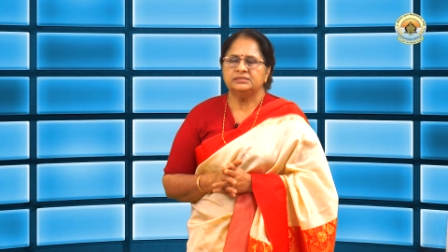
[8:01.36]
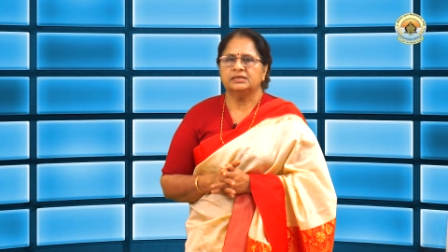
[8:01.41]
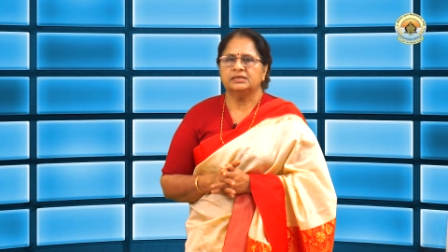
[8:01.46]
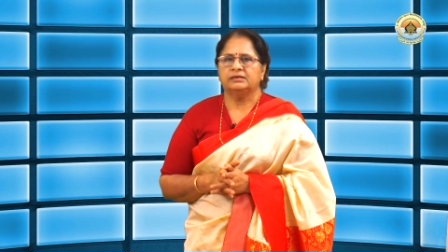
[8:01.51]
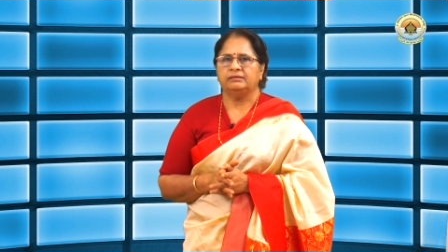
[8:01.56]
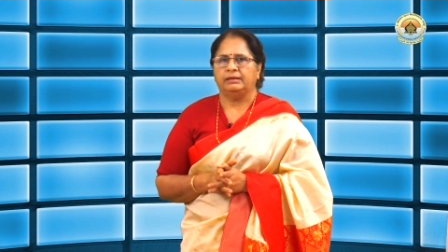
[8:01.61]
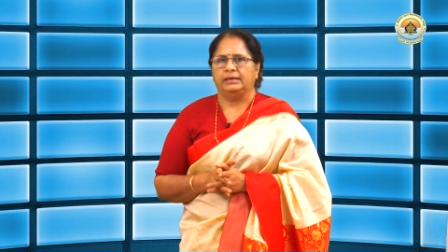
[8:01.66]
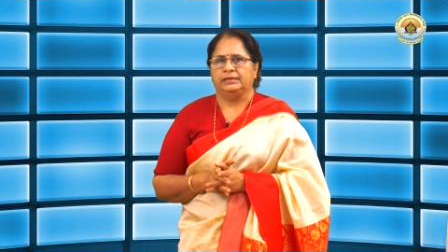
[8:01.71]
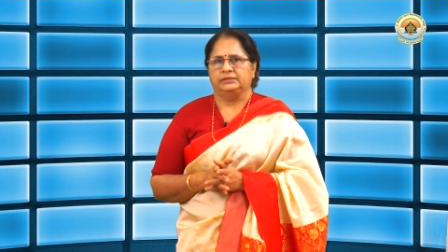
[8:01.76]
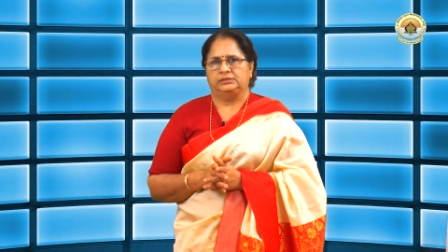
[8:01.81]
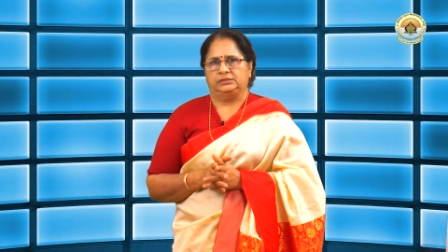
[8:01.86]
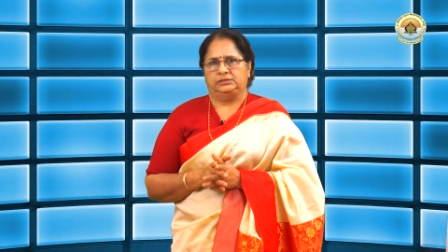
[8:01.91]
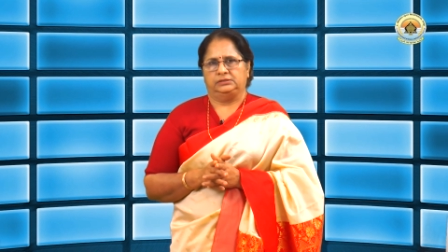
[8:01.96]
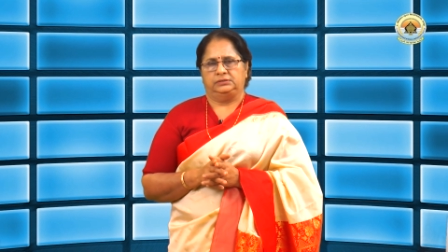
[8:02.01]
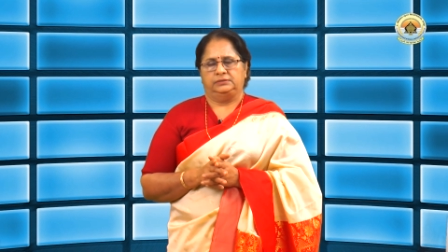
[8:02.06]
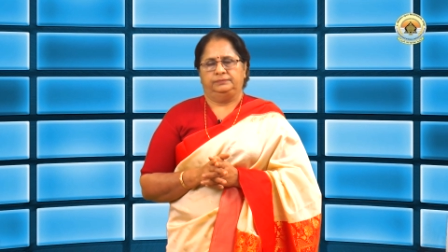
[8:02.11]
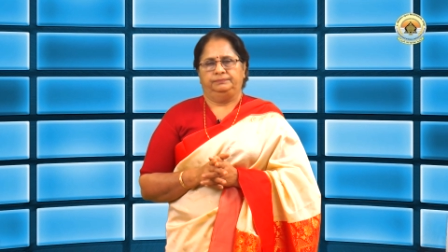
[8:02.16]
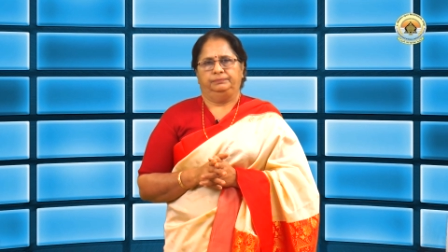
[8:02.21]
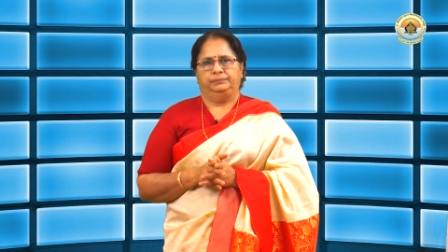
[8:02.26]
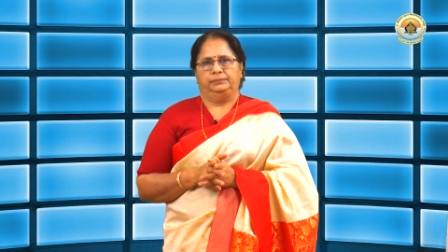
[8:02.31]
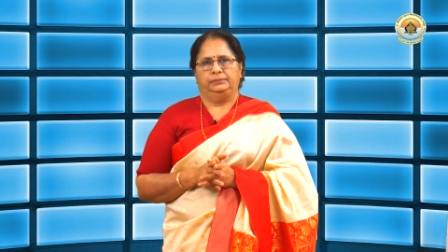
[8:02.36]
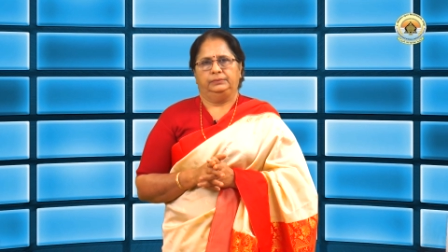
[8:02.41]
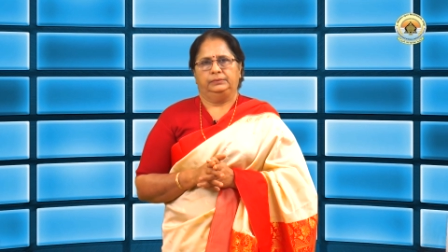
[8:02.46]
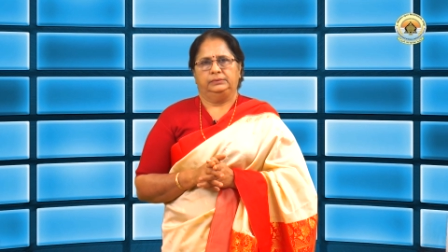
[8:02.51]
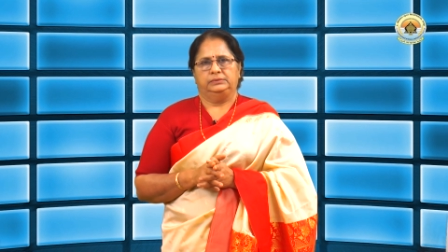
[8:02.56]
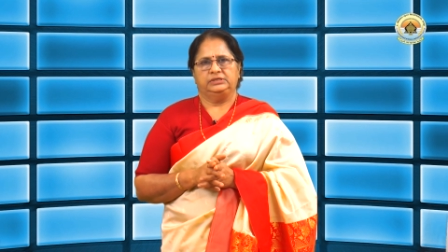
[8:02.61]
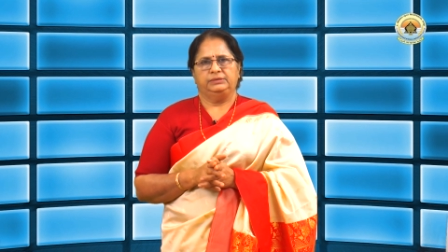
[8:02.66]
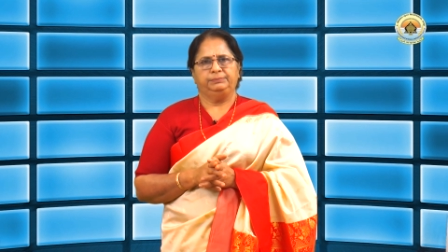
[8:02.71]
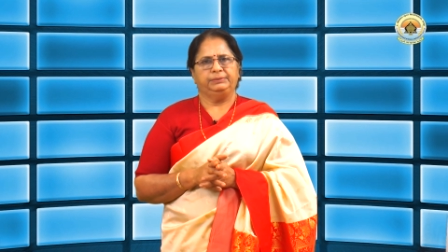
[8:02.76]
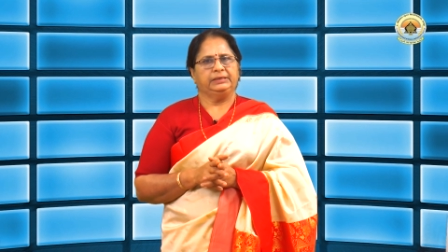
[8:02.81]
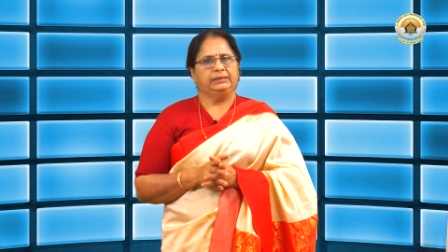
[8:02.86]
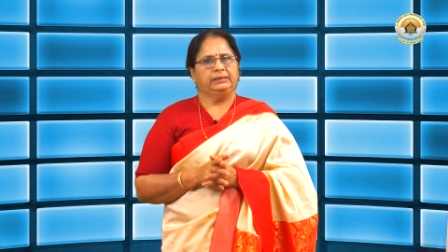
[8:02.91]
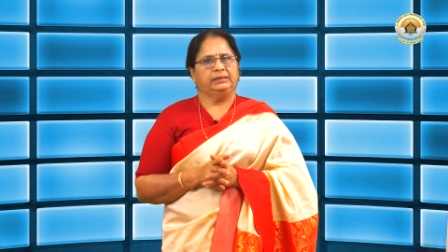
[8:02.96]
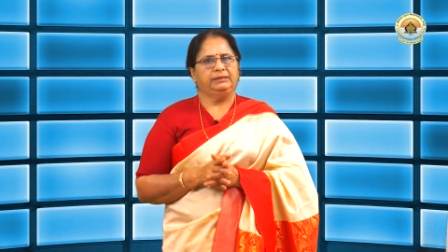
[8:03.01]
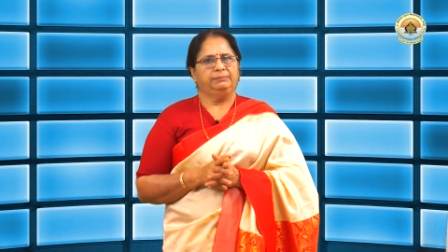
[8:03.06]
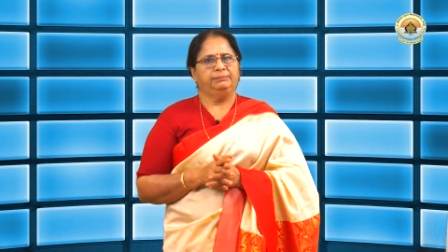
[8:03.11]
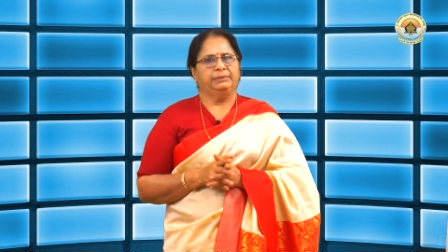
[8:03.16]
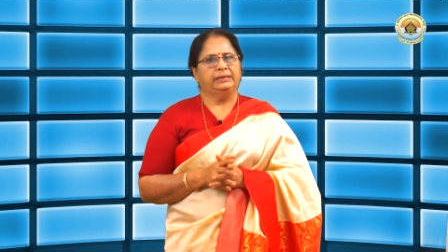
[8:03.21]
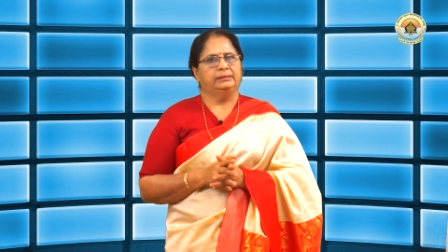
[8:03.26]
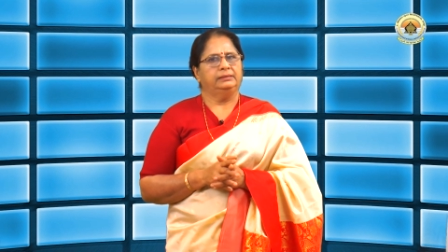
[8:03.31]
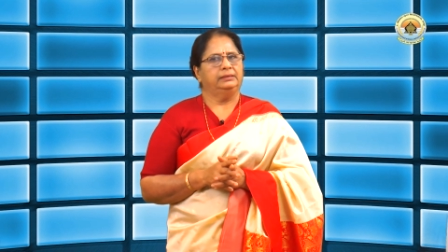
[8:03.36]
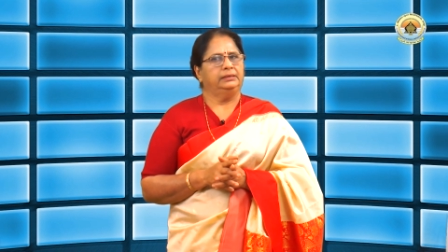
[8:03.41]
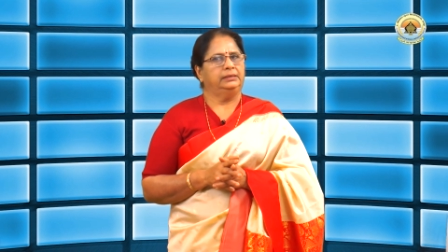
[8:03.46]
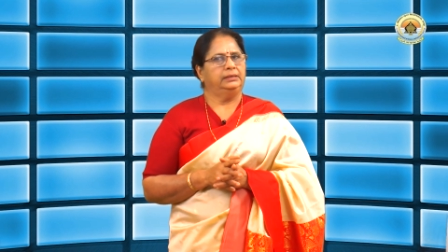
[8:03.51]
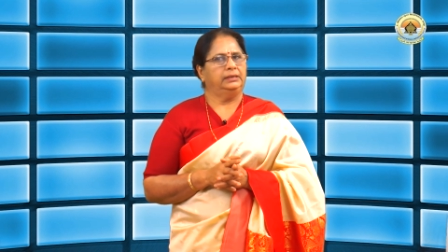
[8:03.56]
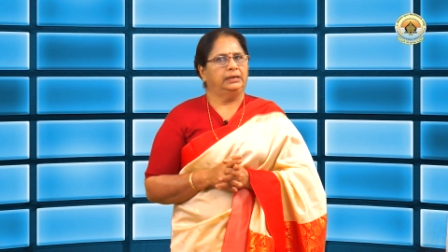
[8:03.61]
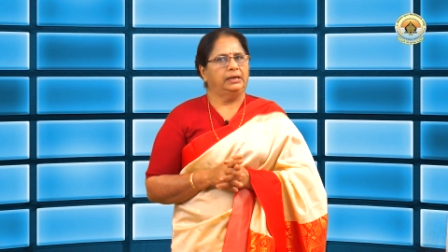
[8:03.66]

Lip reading: created, typically by the